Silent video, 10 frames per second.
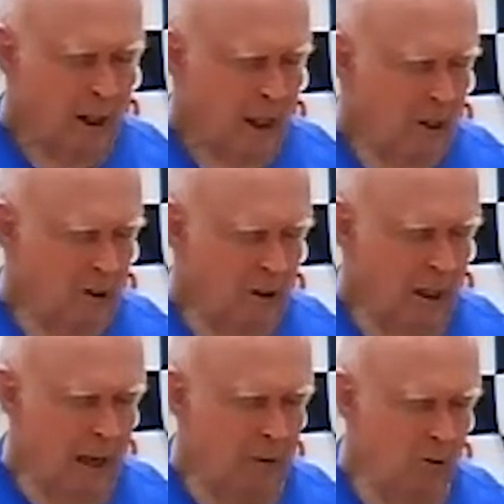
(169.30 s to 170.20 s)
Is it
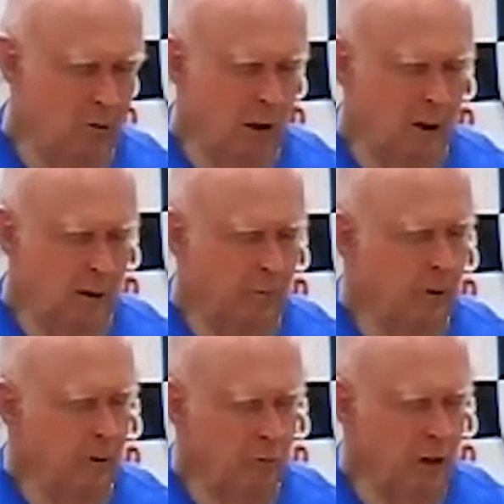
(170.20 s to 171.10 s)
time to uh,
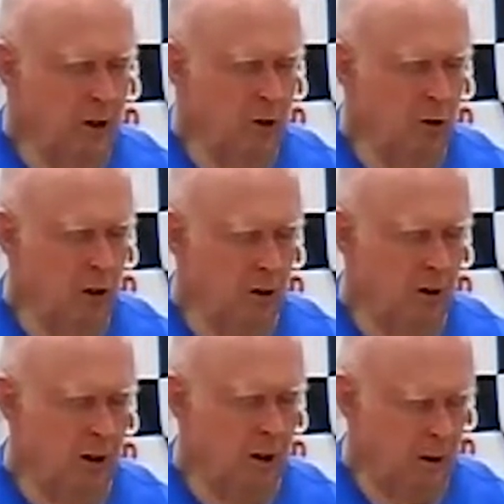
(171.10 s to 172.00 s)
redo your
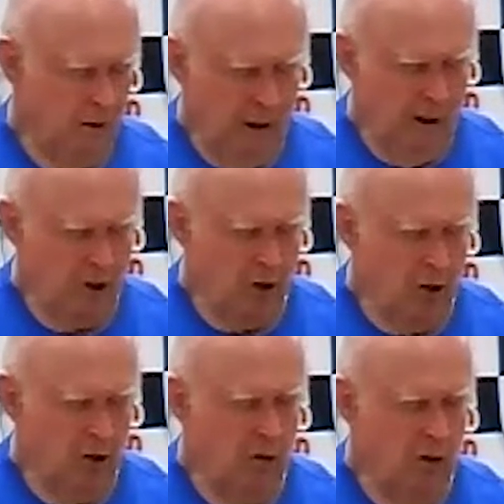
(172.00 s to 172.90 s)

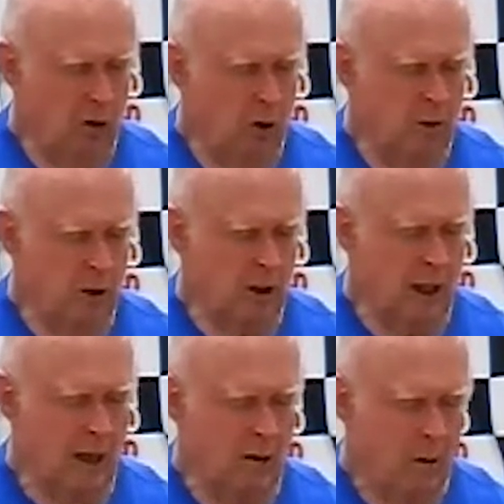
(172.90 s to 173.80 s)
insurance for your home, your
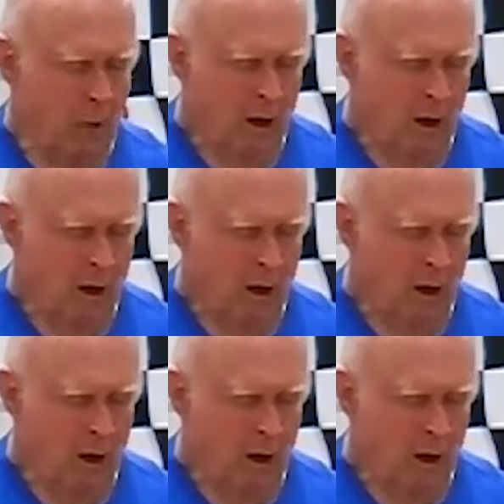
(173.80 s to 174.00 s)
car?